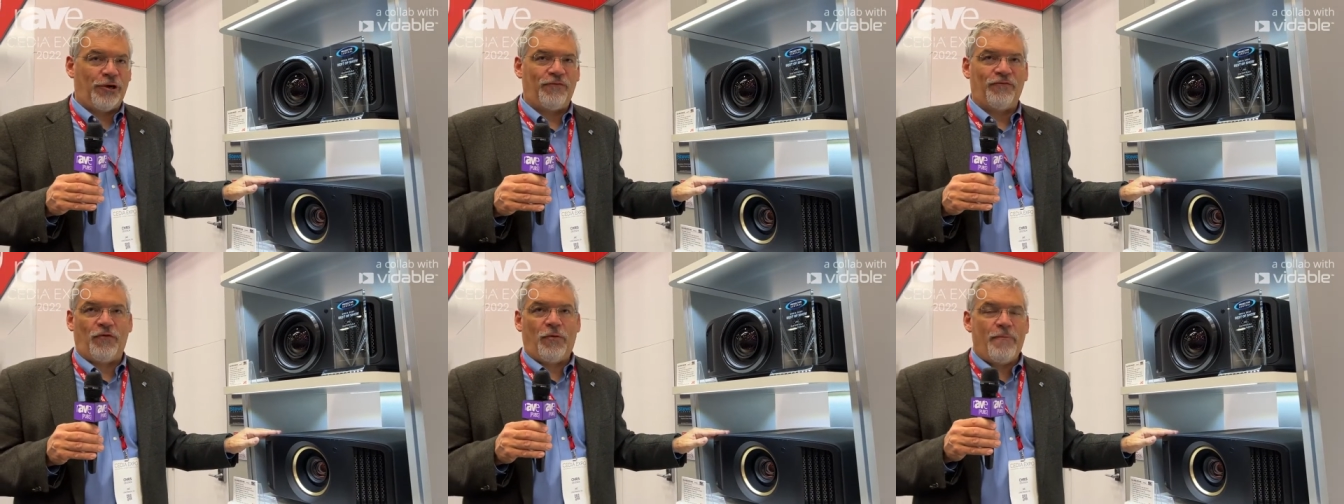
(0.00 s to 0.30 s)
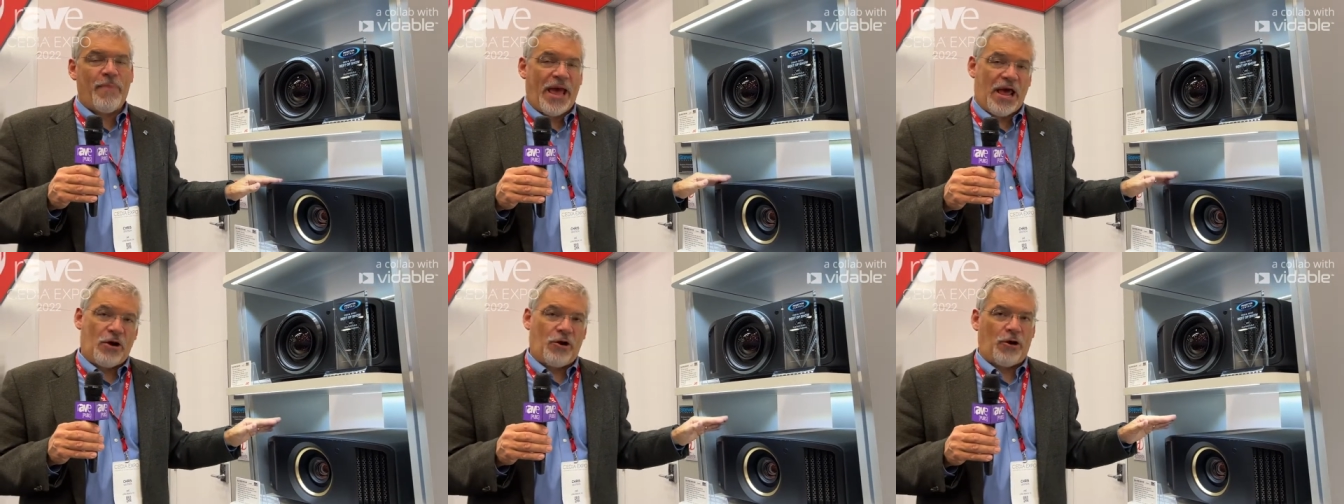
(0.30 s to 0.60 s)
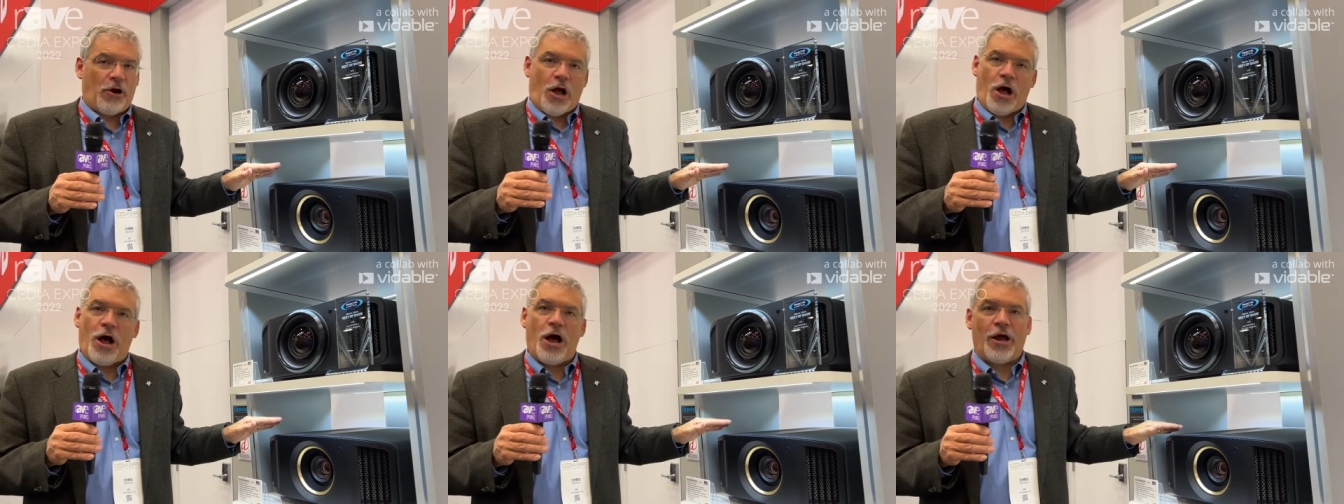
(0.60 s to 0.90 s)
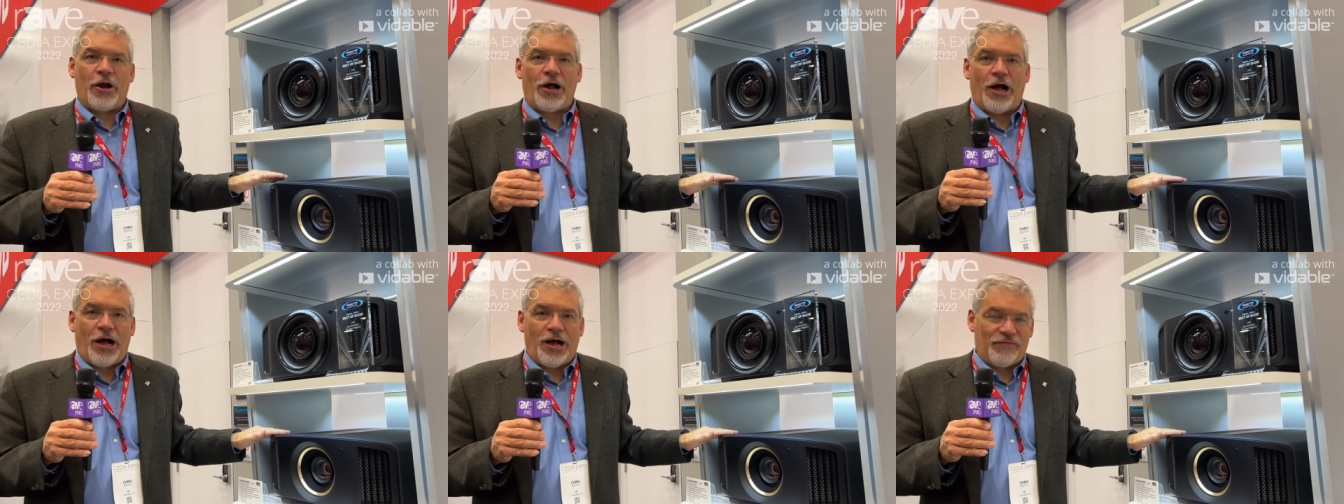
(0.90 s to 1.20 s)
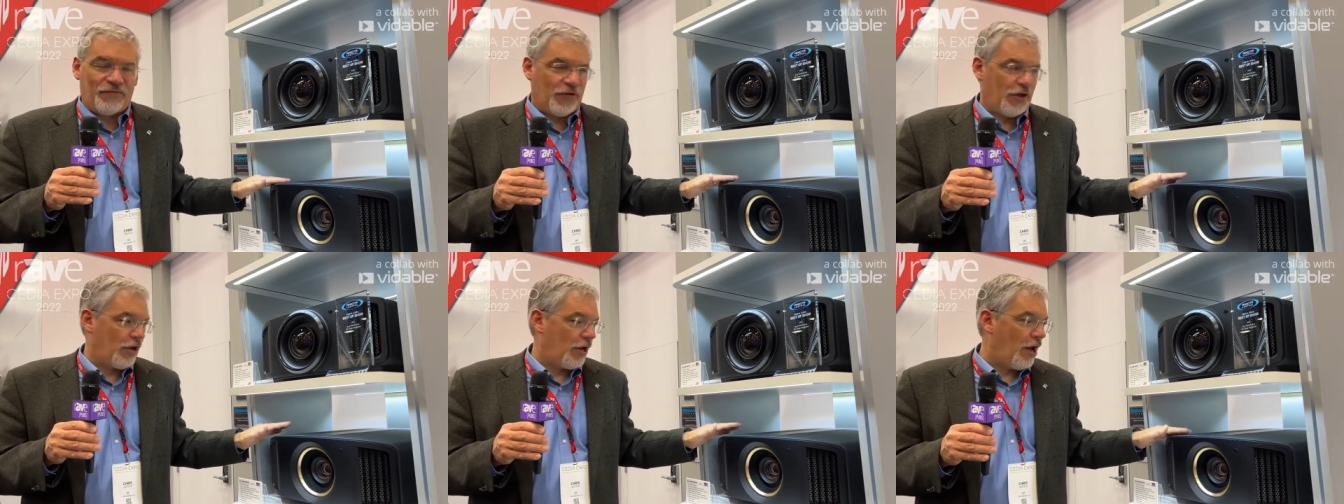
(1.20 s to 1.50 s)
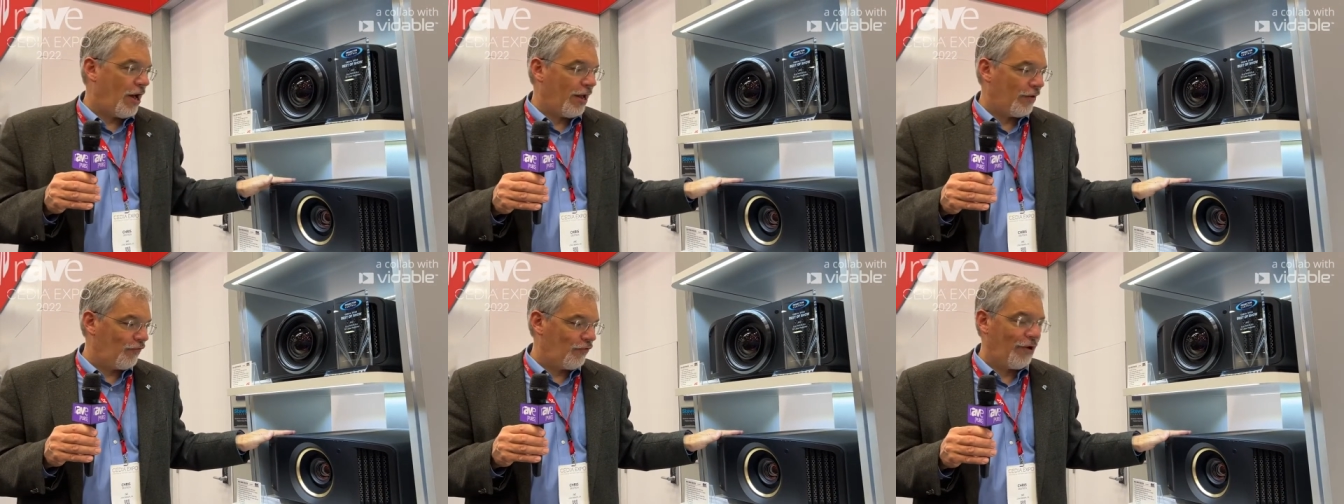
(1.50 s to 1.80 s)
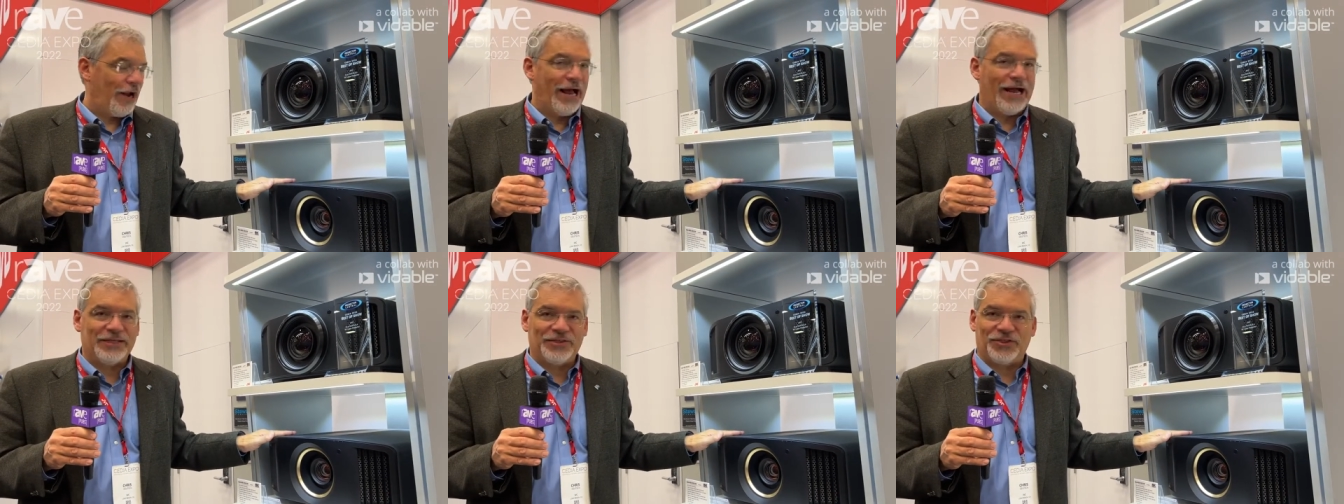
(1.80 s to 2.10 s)
for better on-off
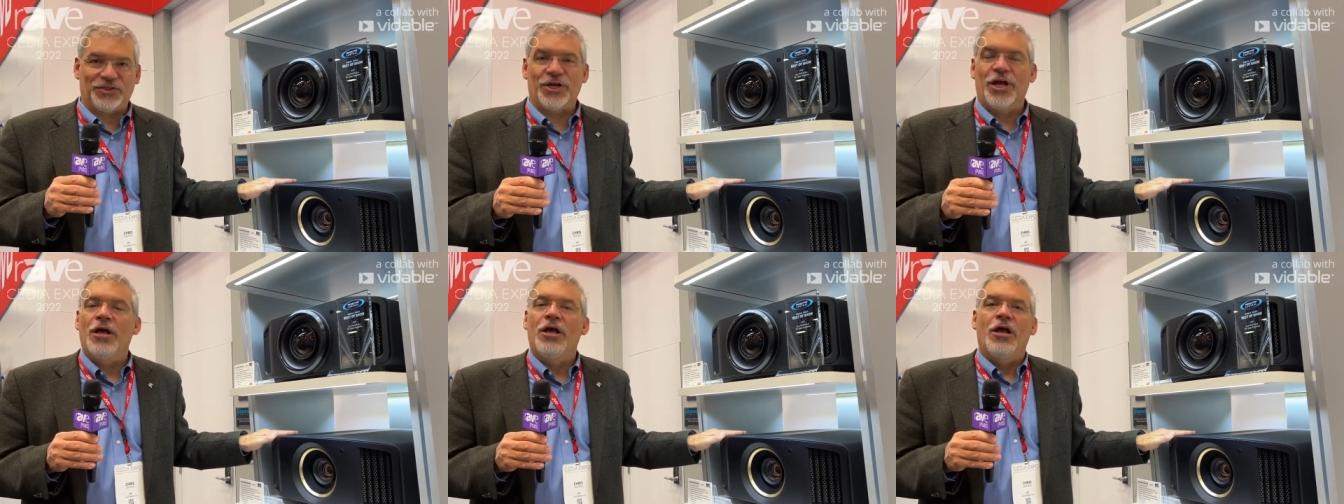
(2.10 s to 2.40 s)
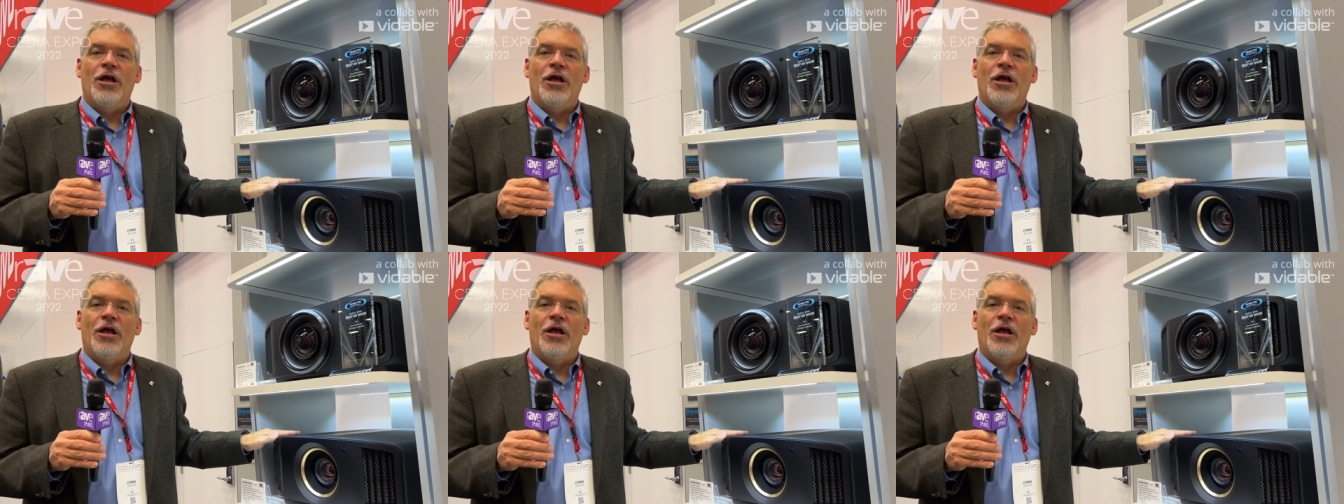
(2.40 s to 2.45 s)
contrast.